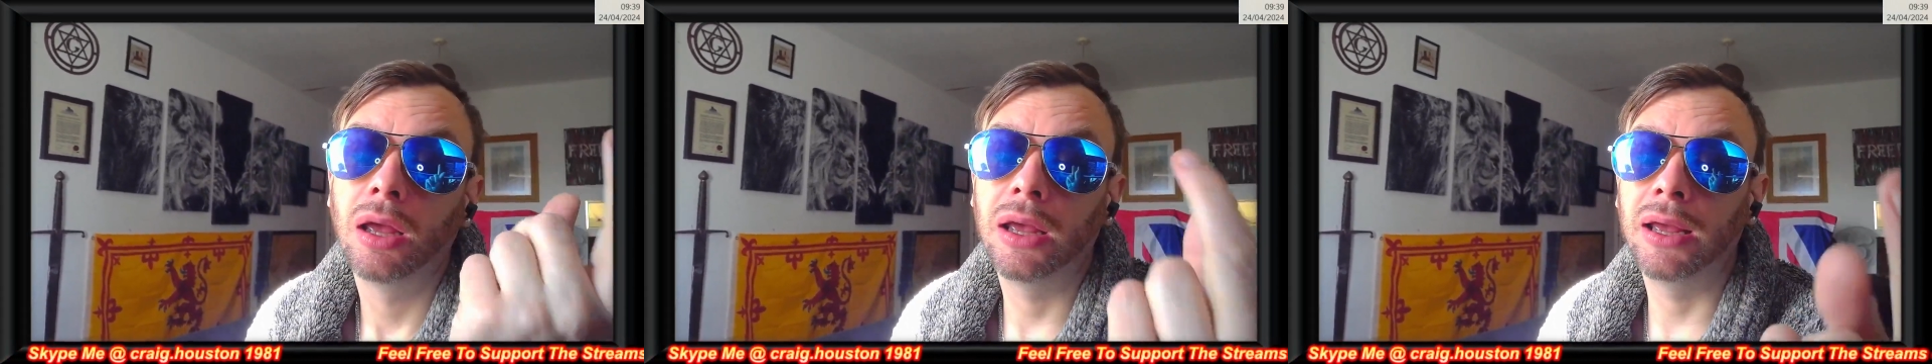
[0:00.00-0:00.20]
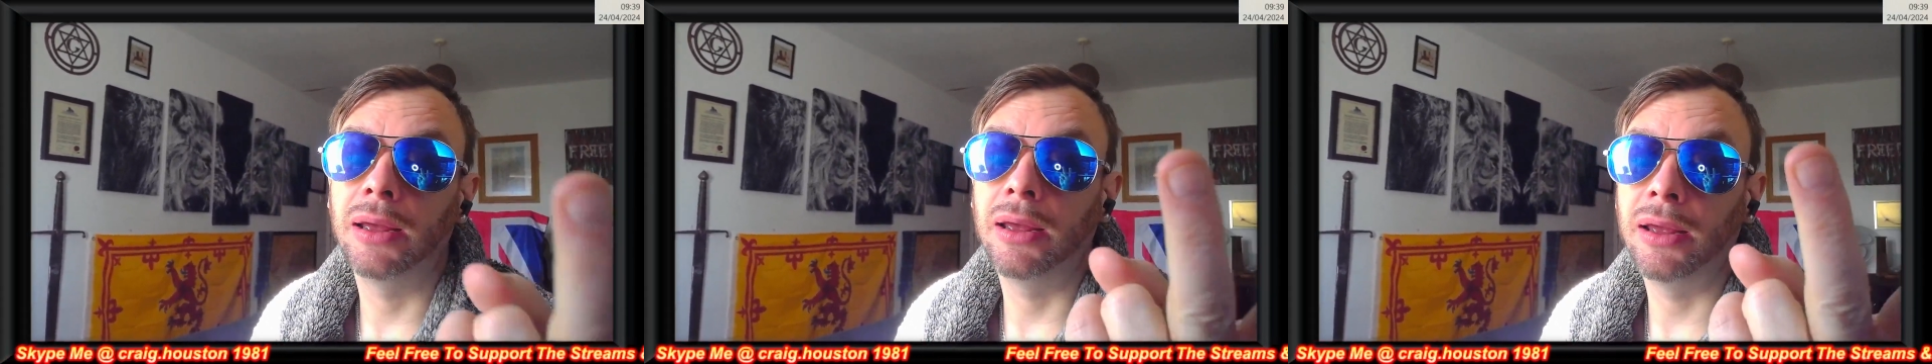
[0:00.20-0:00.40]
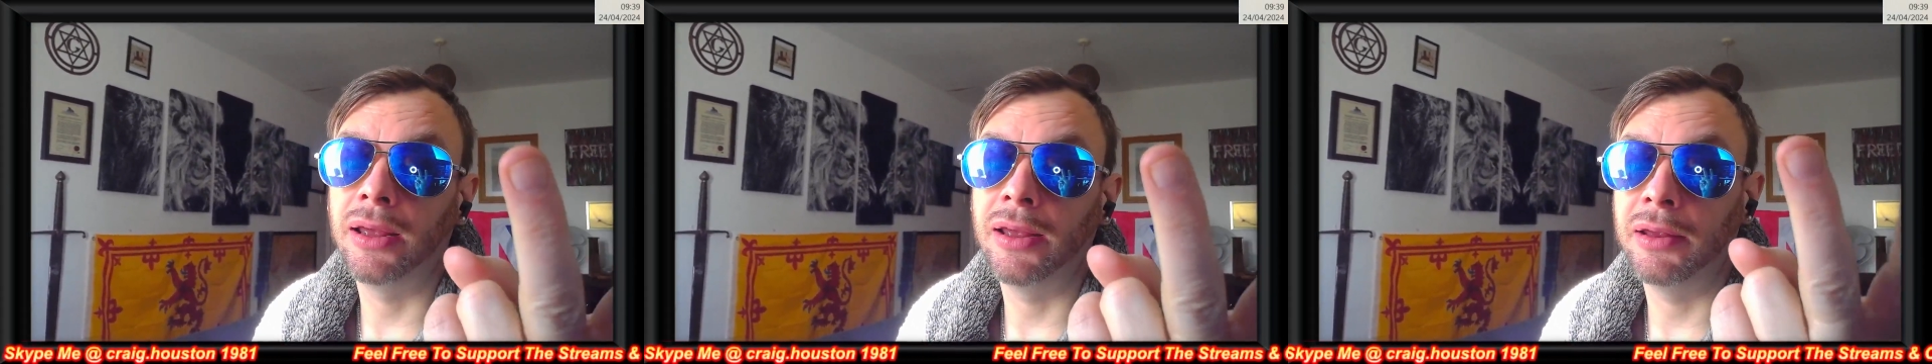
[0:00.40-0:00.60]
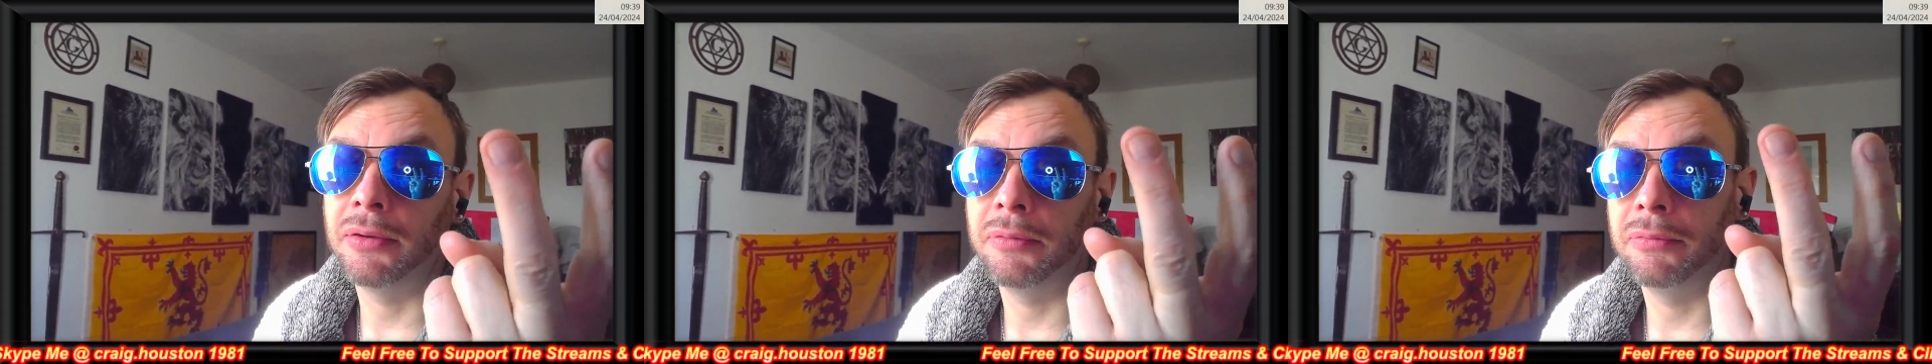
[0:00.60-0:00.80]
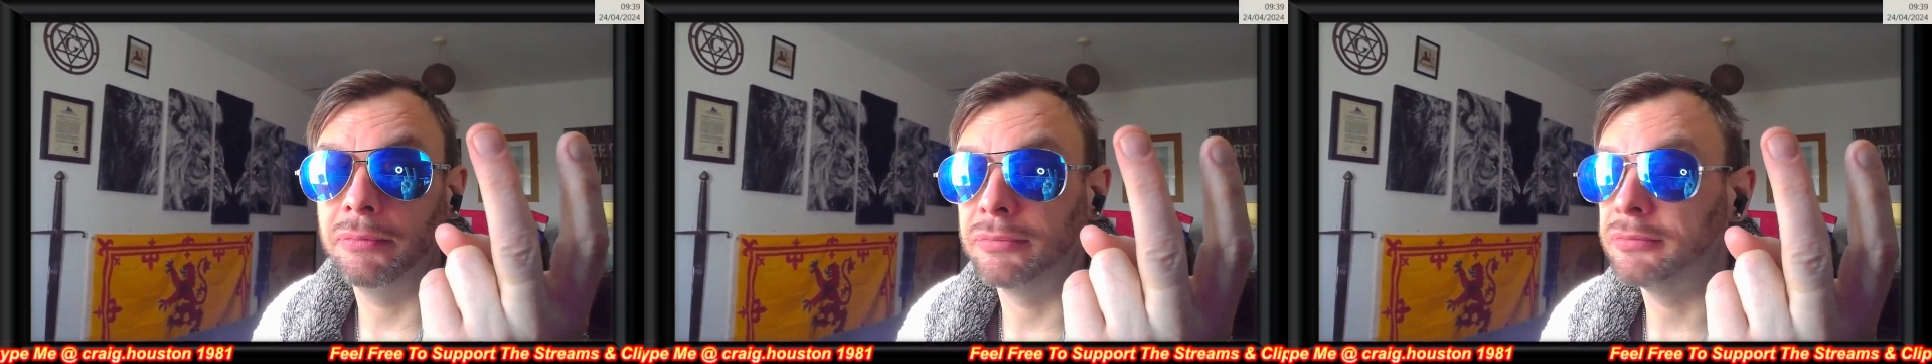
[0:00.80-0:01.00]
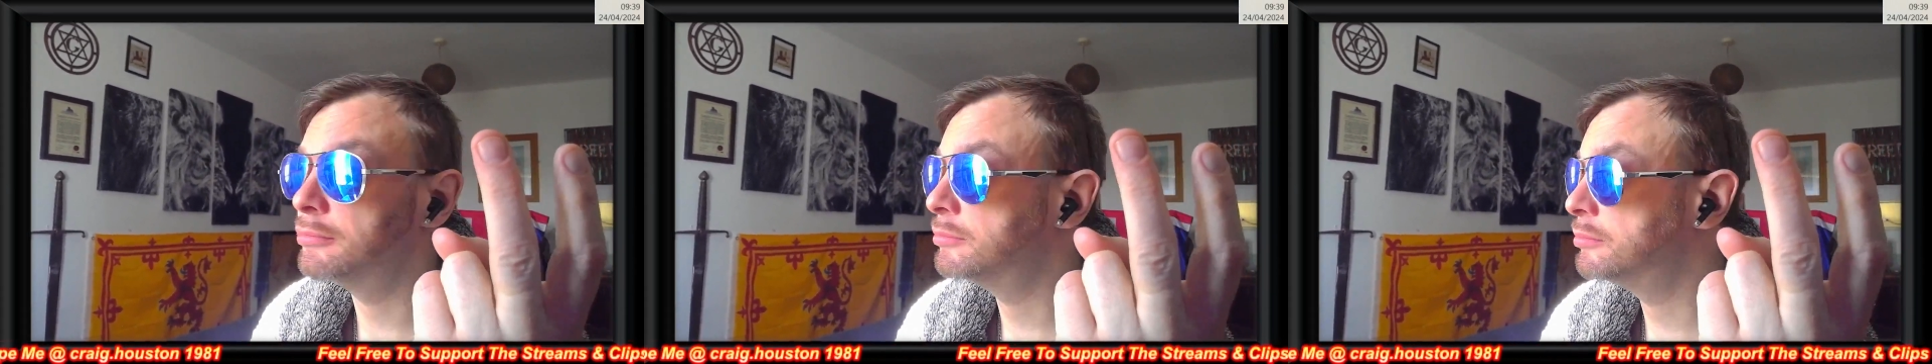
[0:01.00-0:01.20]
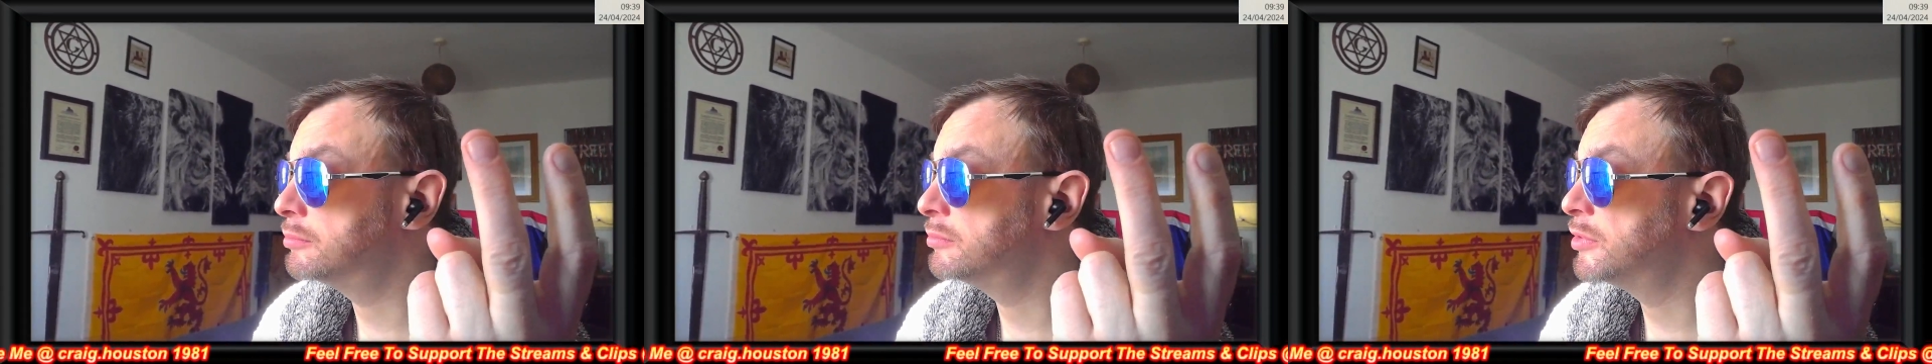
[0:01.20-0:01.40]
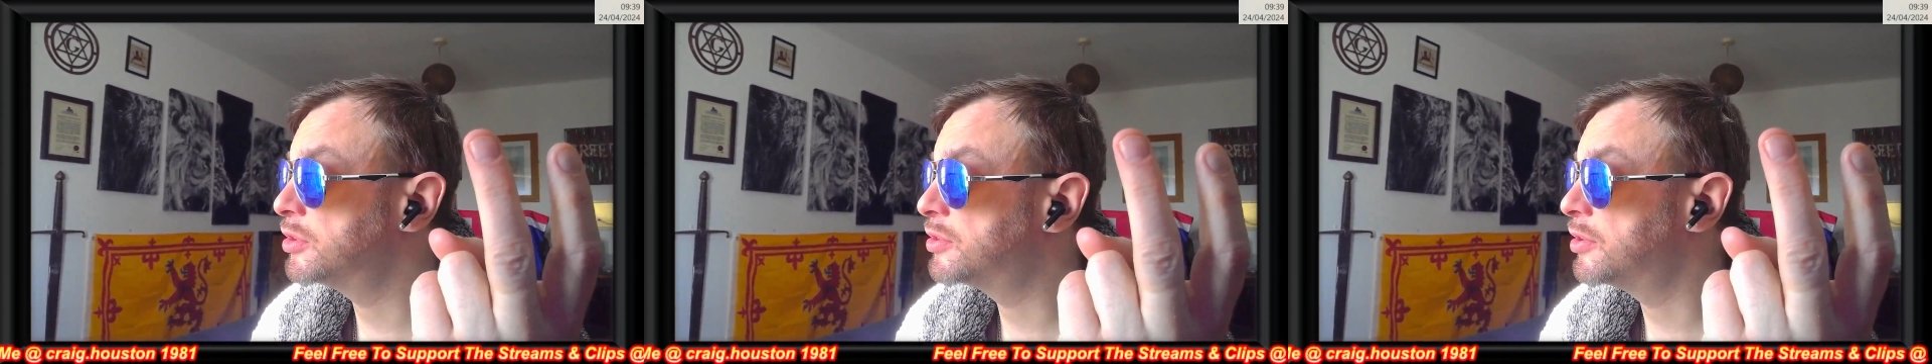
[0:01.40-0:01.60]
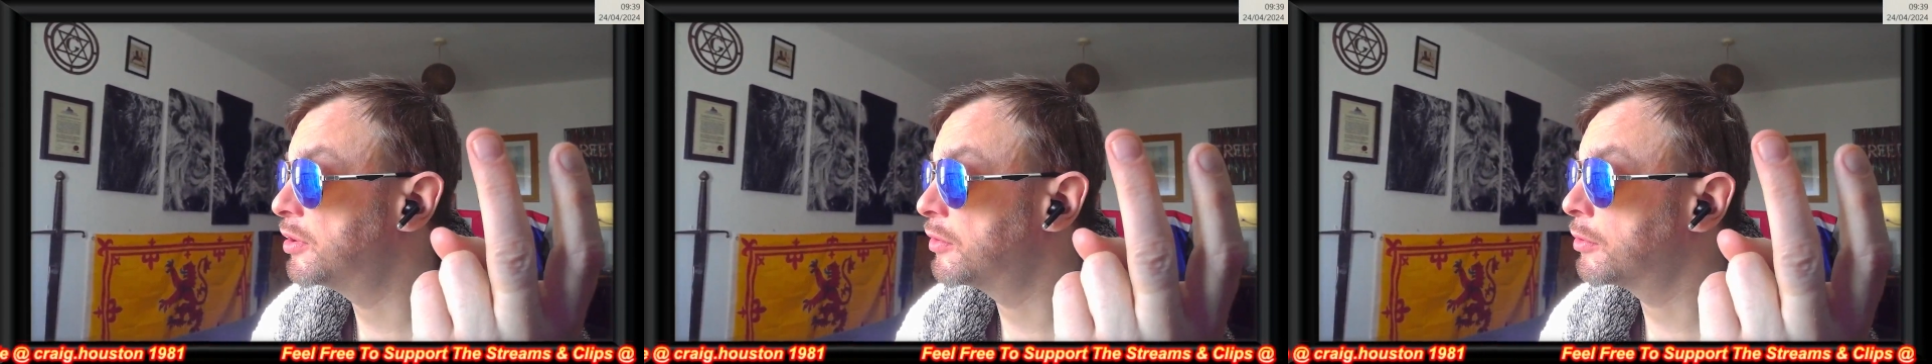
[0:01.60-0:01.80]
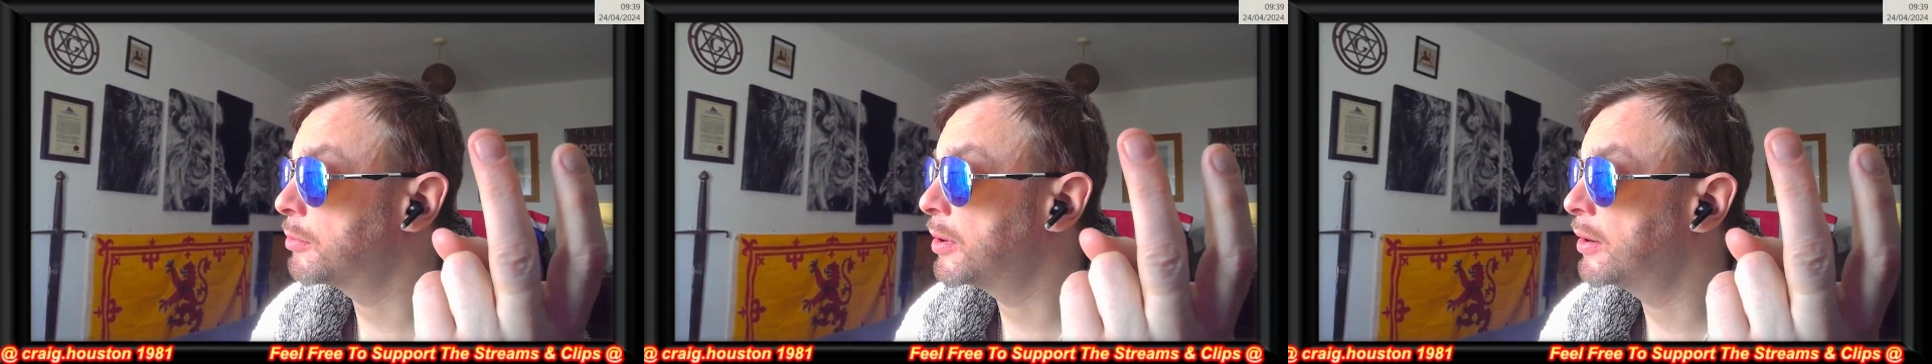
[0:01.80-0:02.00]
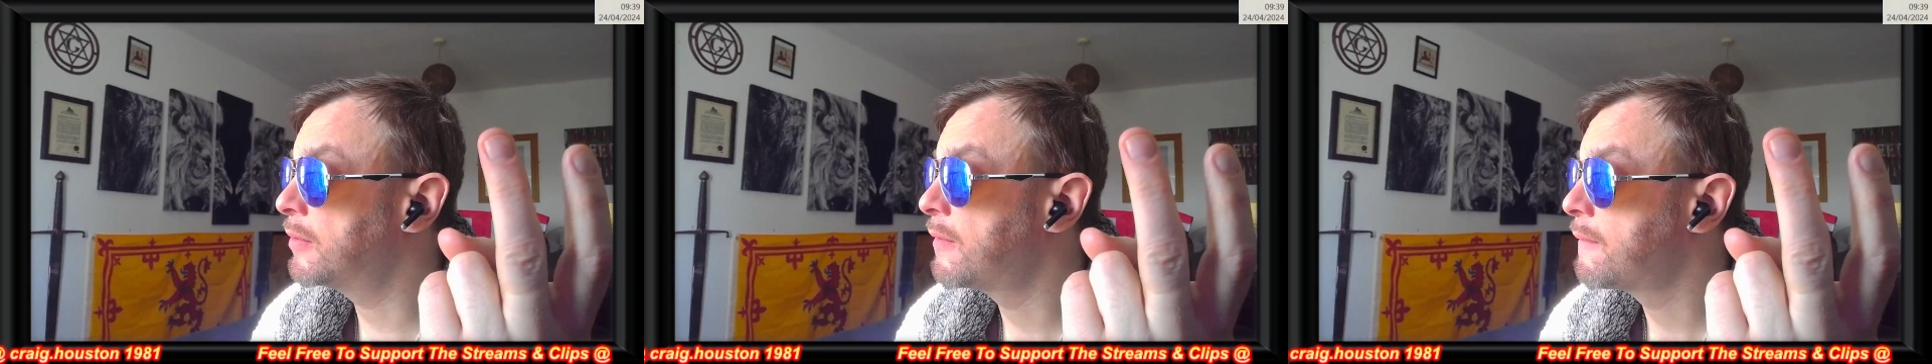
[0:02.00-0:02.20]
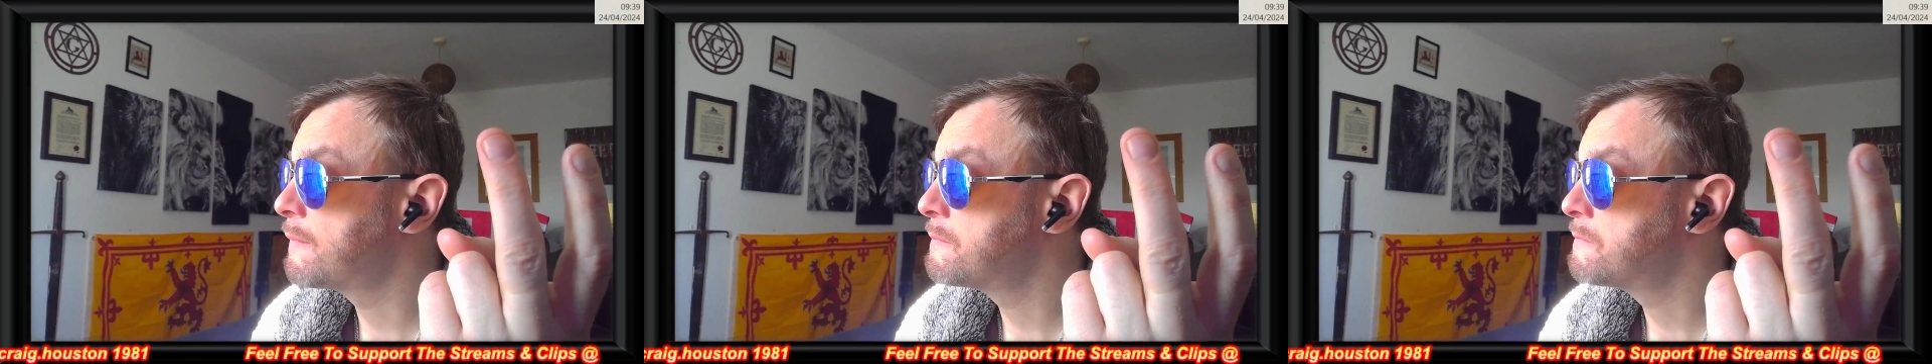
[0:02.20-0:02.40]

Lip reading: What's the other one?